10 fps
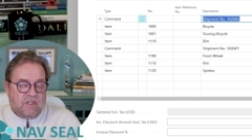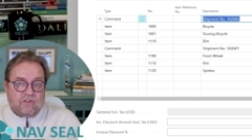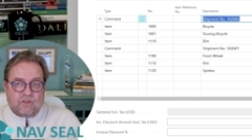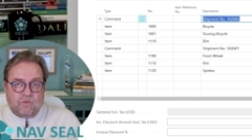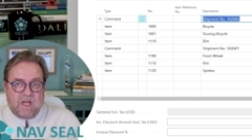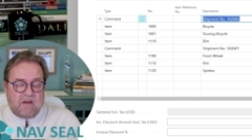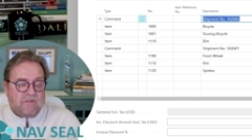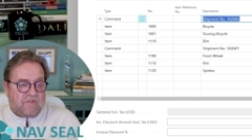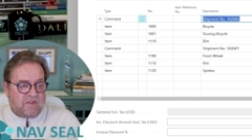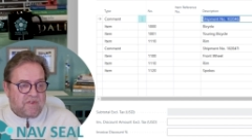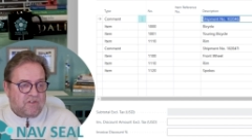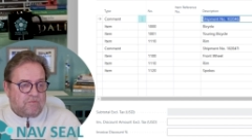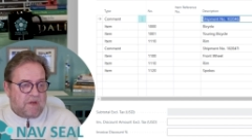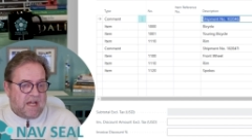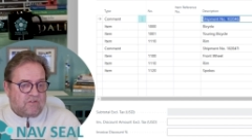So we have a reference
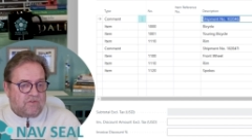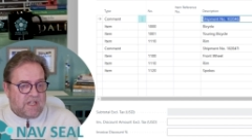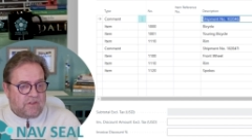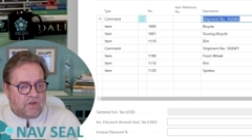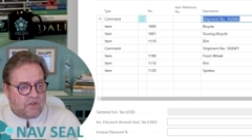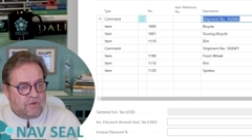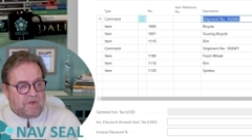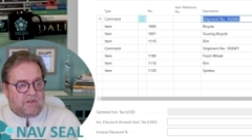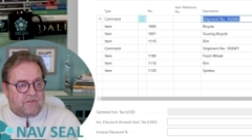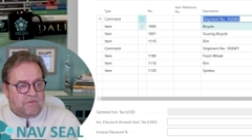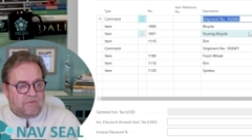back to that document.